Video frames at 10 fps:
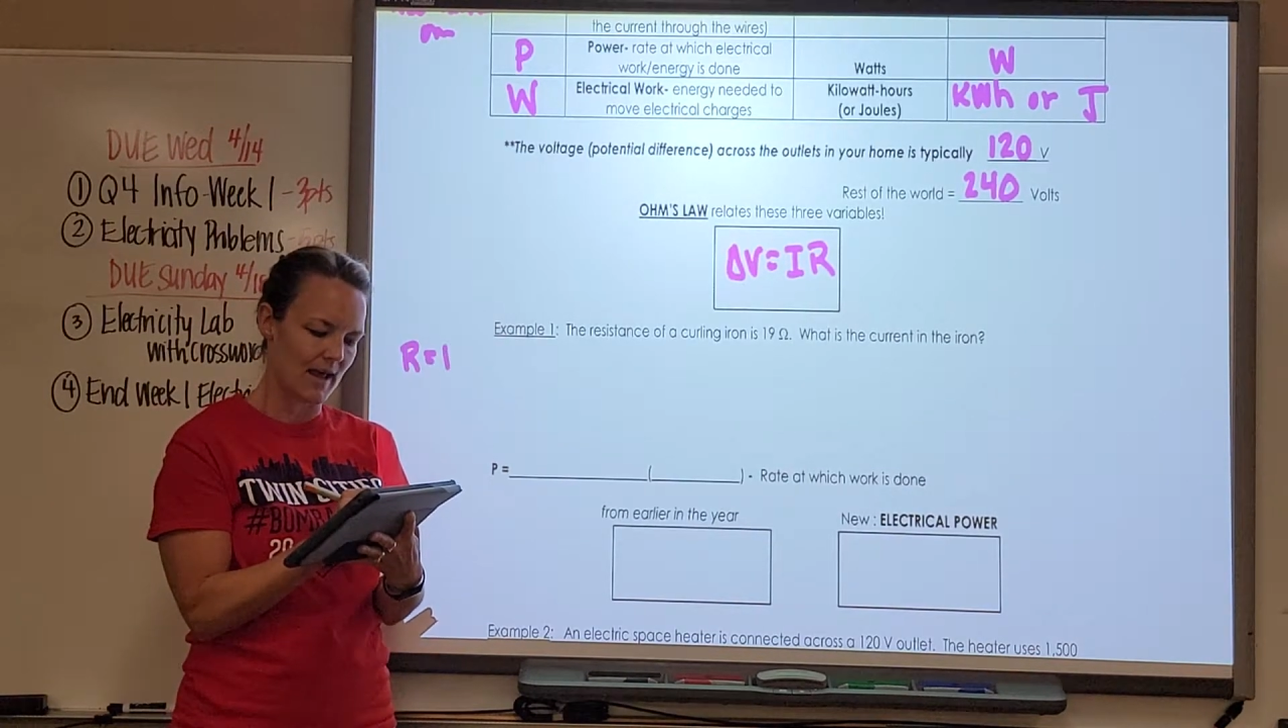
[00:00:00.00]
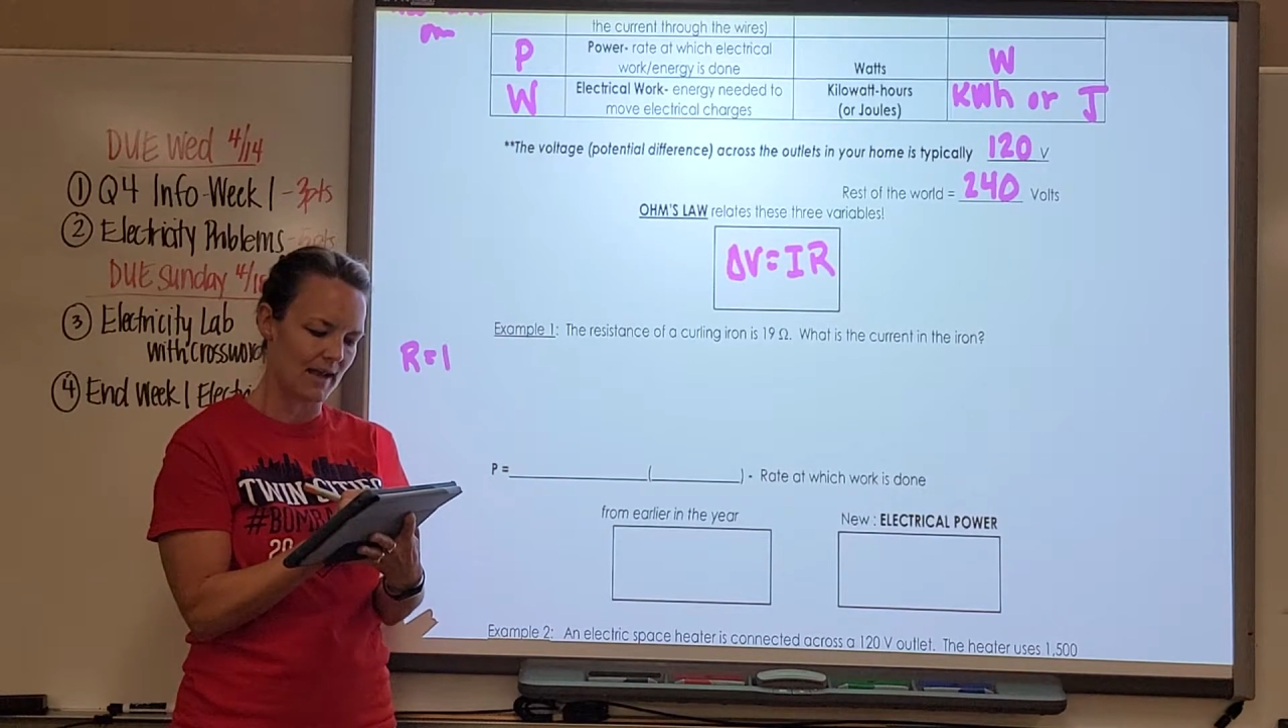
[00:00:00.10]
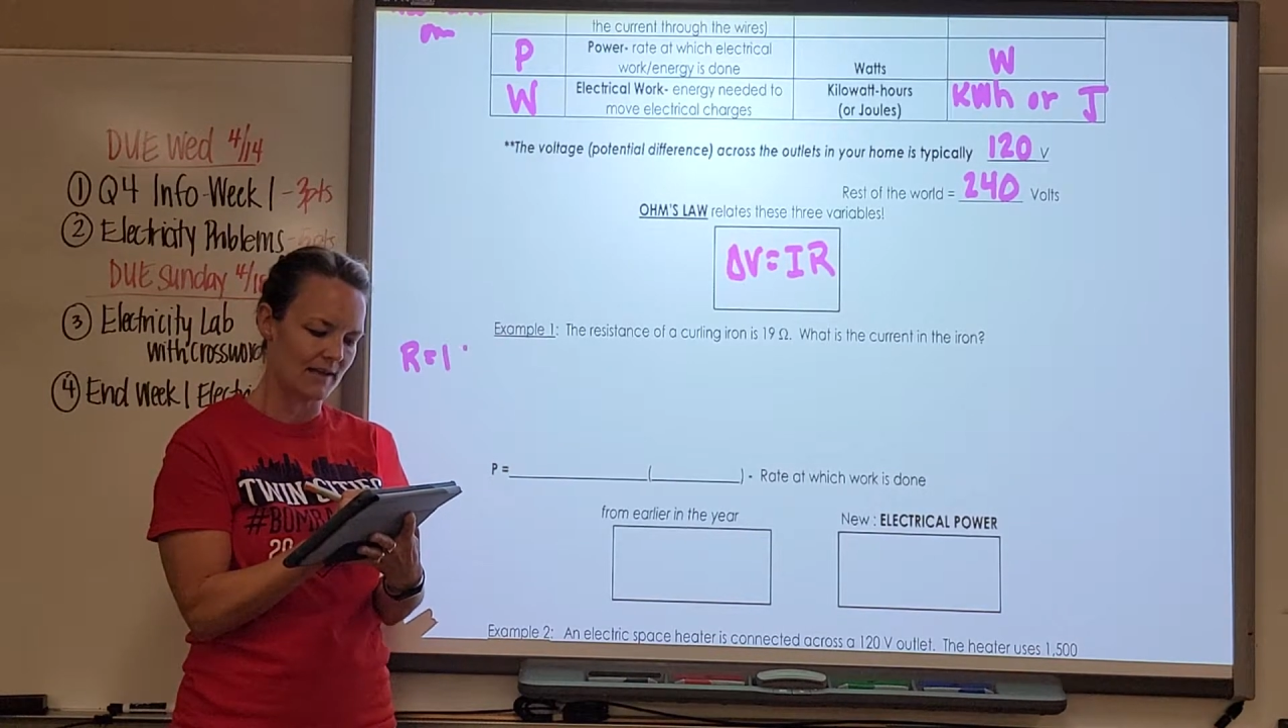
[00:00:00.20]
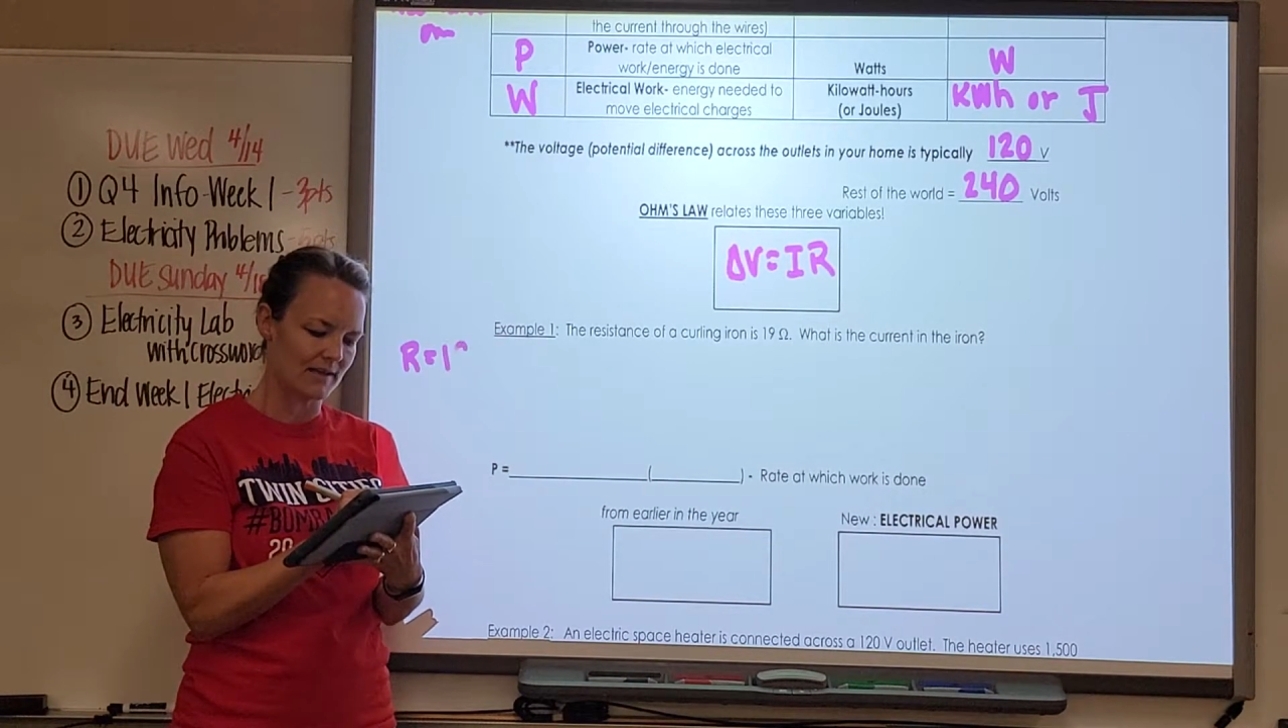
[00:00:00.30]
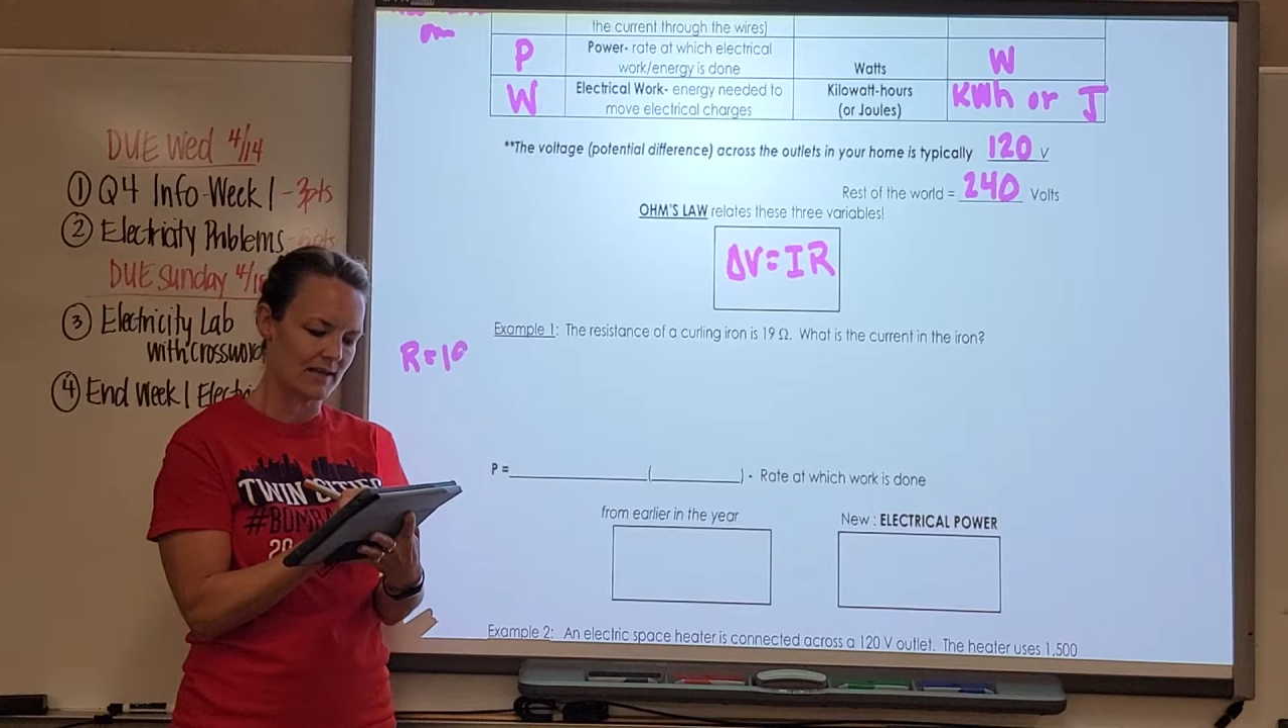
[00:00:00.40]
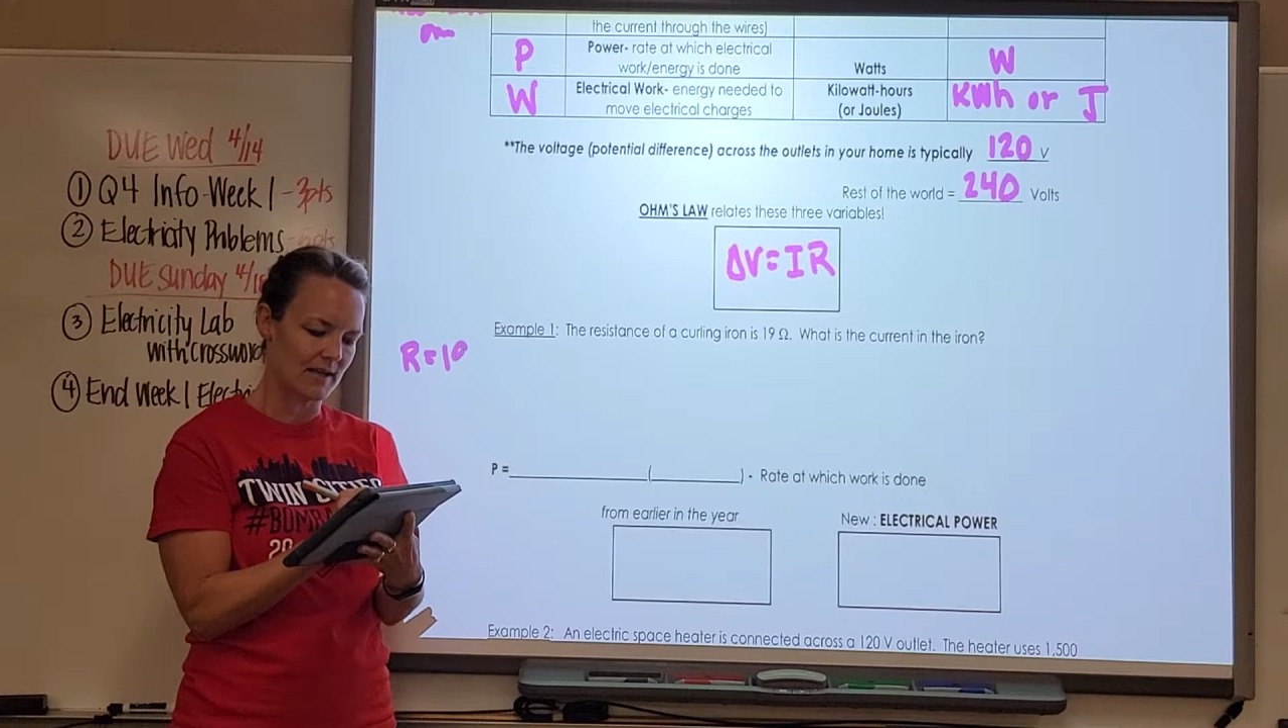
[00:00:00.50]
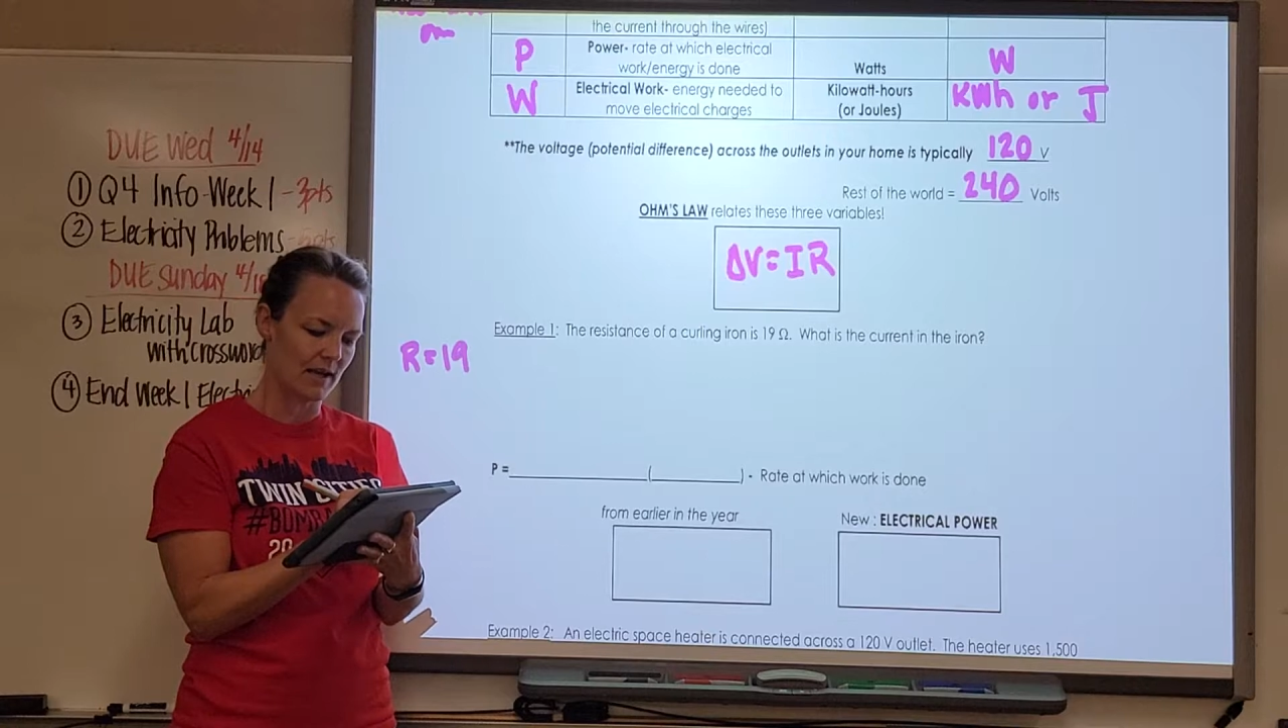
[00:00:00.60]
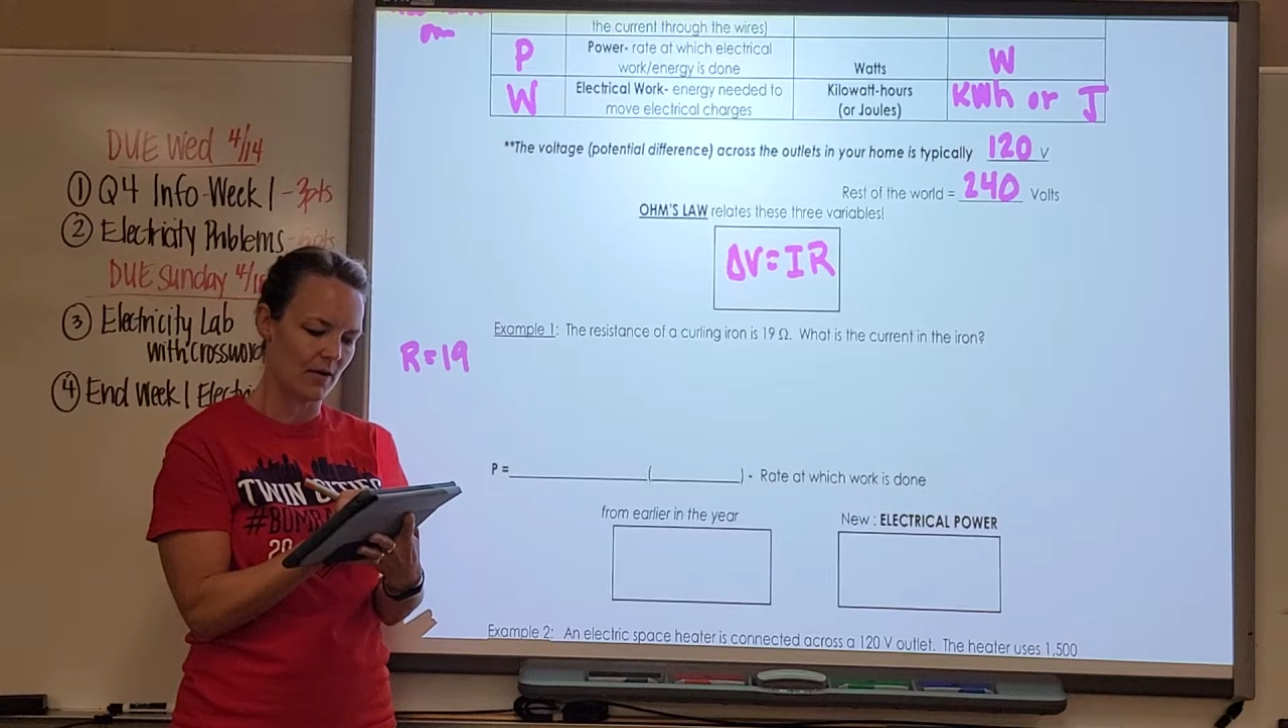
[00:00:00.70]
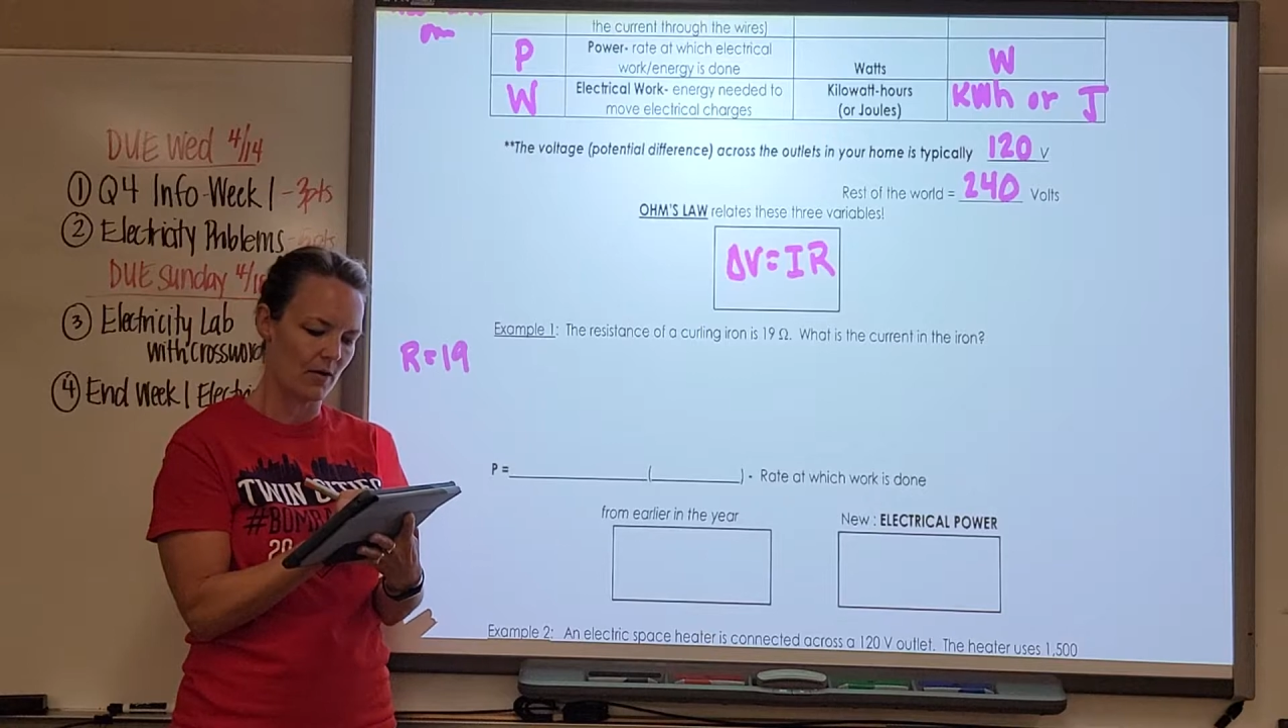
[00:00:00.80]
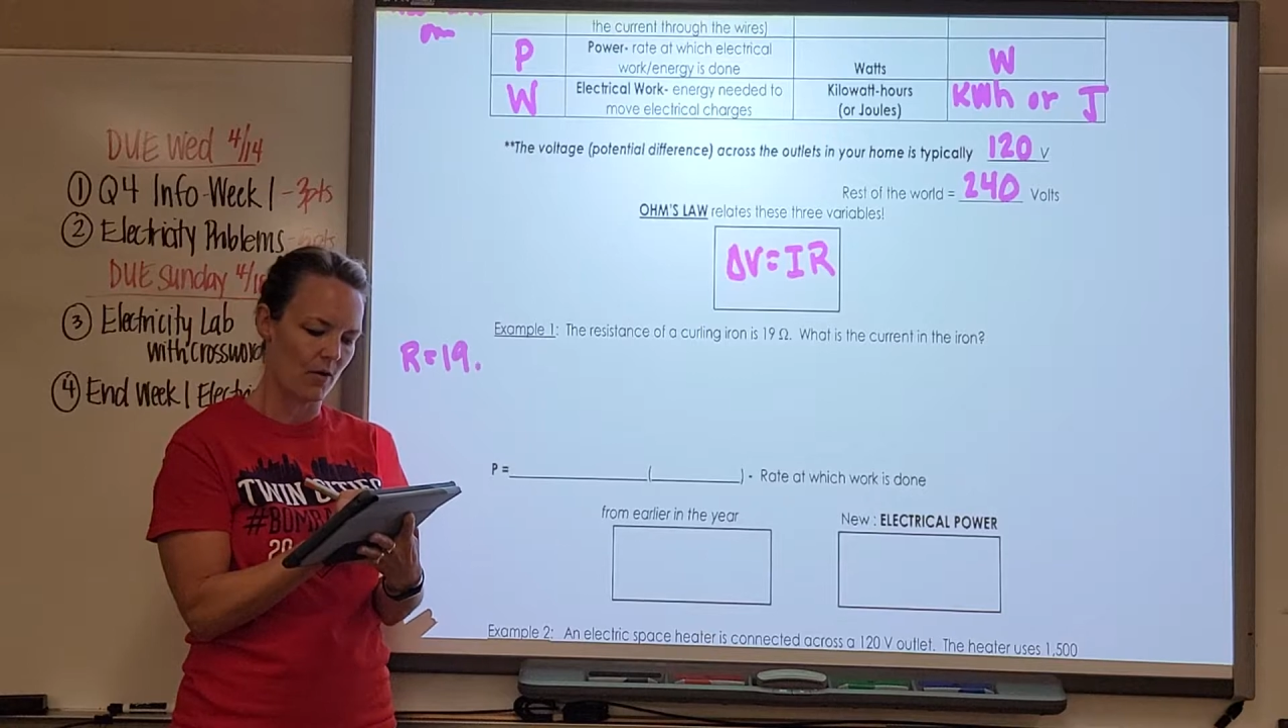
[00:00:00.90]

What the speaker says: 19